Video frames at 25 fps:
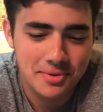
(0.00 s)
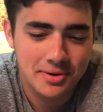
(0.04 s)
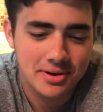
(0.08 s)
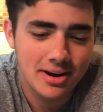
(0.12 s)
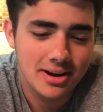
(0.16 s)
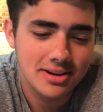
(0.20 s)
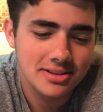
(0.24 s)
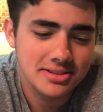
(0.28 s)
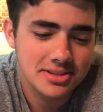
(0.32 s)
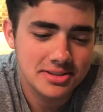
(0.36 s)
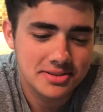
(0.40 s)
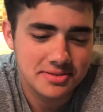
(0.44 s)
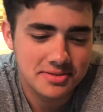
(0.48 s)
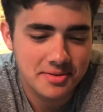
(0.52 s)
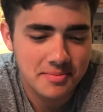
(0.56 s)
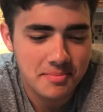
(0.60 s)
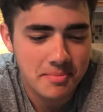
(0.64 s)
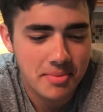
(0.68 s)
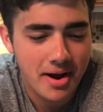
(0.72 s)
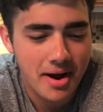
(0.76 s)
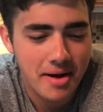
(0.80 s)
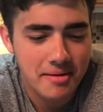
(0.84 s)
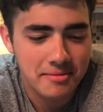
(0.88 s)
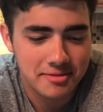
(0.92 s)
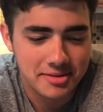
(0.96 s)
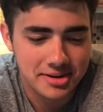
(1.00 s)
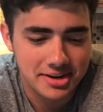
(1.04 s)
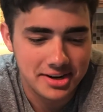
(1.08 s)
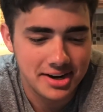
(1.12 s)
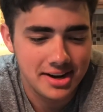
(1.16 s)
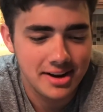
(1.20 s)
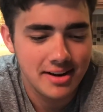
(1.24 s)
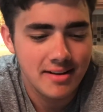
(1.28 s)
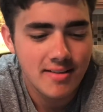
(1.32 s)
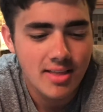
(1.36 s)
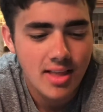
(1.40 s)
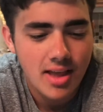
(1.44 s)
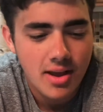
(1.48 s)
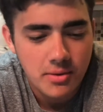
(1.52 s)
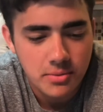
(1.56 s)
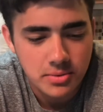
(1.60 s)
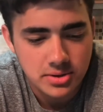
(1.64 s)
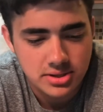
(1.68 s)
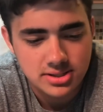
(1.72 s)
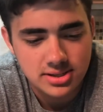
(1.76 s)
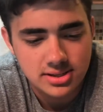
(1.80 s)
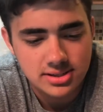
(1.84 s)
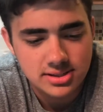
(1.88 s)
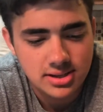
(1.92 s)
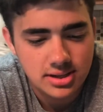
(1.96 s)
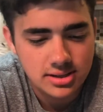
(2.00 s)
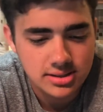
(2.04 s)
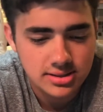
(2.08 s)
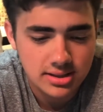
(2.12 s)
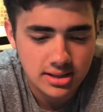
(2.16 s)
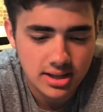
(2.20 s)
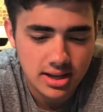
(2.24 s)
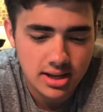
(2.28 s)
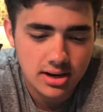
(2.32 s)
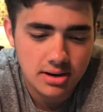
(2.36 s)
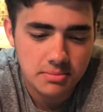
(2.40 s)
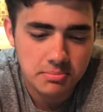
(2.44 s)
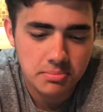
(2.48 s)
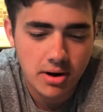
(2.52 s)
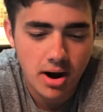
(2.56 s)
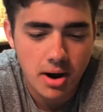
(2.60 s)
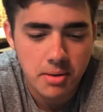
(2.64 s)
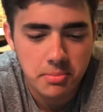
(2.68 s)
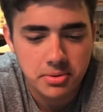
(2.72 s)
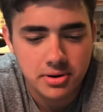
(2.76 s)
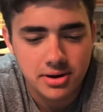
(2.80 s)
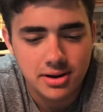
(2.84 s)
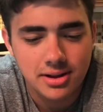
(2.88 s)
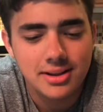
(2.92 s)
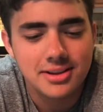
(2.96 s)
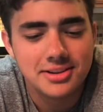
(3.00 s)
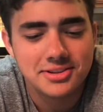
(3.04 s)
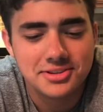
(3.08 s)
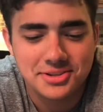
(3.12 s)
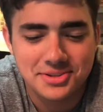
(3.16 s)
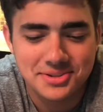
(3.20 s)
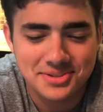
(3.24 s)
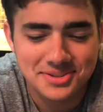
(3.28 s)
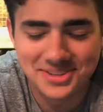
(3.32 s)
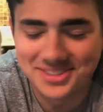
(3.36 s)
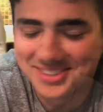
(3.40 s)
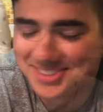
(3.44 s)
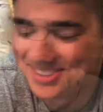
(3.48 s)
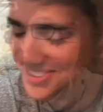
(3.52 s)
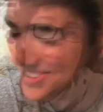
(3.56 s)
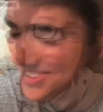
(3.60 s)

Progressivism and Poverty, which discussed land and property issues.